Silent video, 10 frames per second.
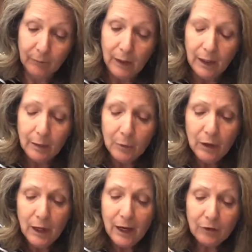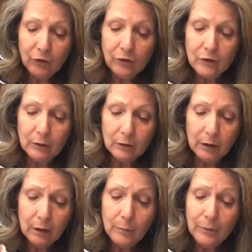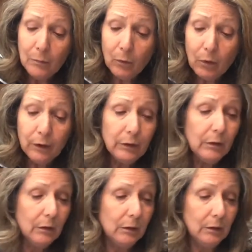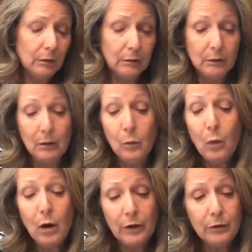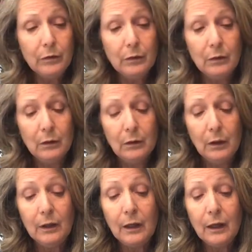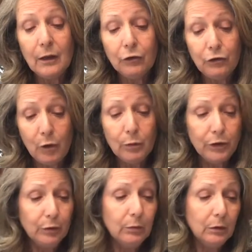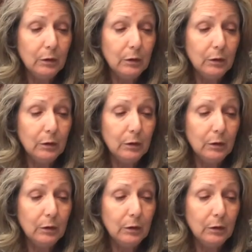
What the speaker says: And I'm going to add just a little bit more water, and then I'll show you